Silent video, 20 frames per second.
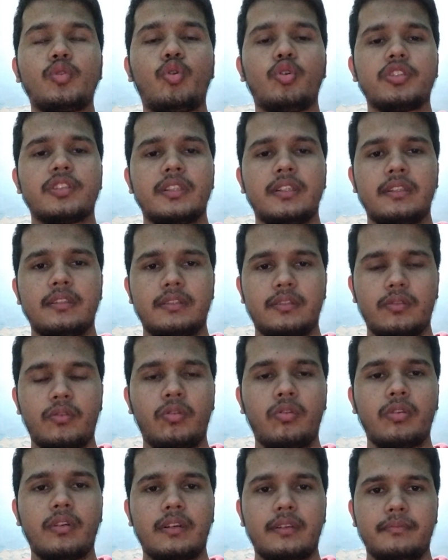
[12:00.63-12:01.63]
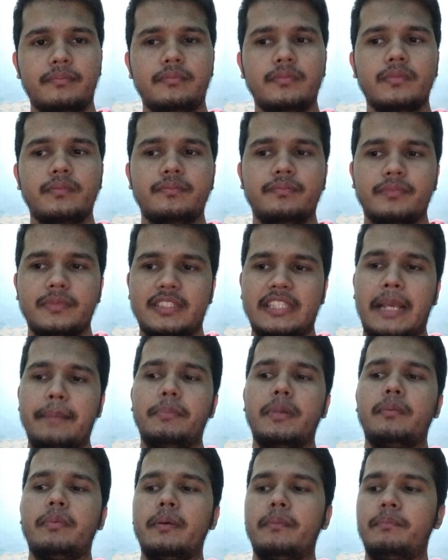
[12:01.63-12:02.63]
questions or
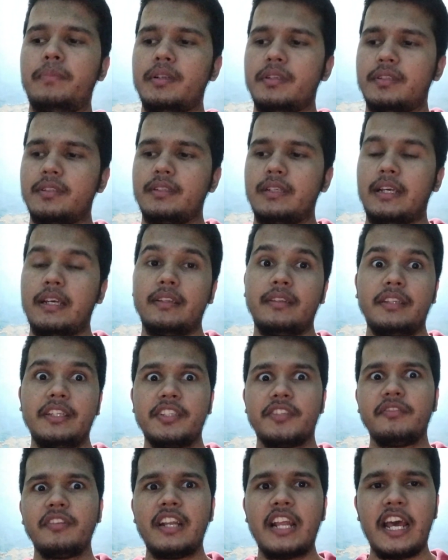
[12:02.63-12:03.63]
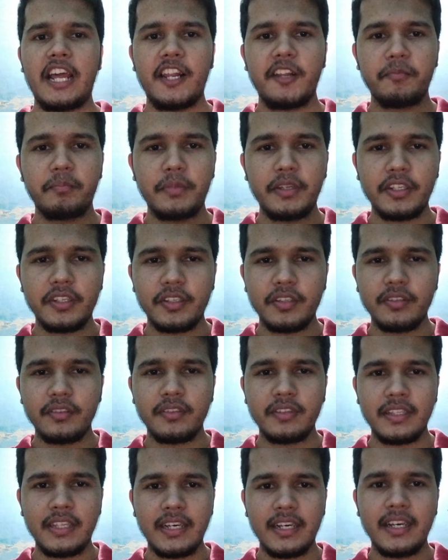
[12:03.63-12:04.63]
sample papers, and this will help
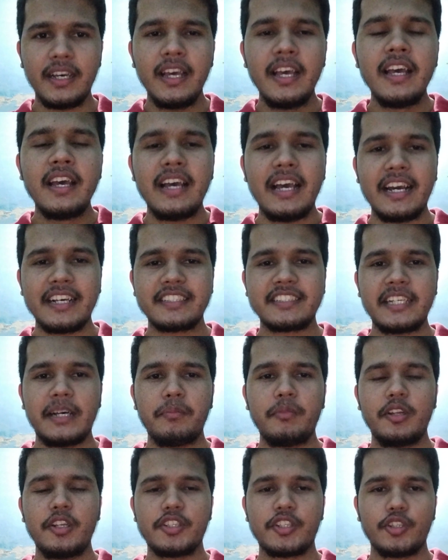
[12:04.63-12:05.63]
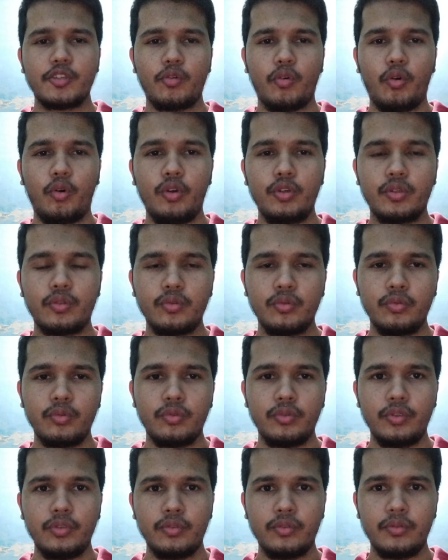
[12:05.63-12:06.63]
in the examination hall to
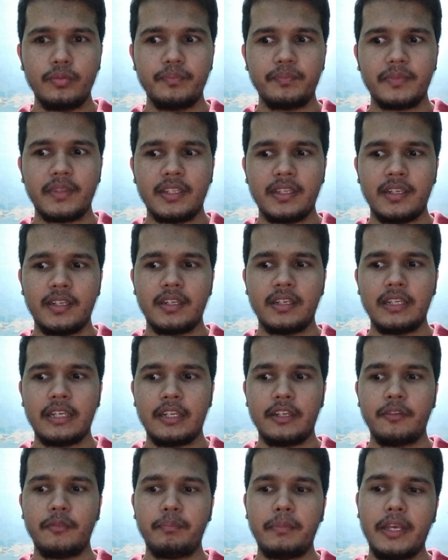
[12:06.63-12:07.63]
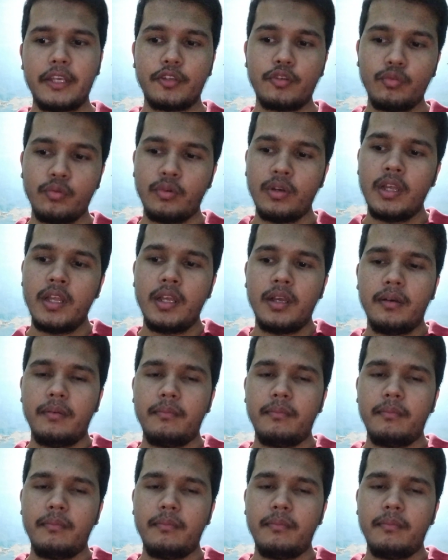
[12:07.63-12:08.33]
you and make you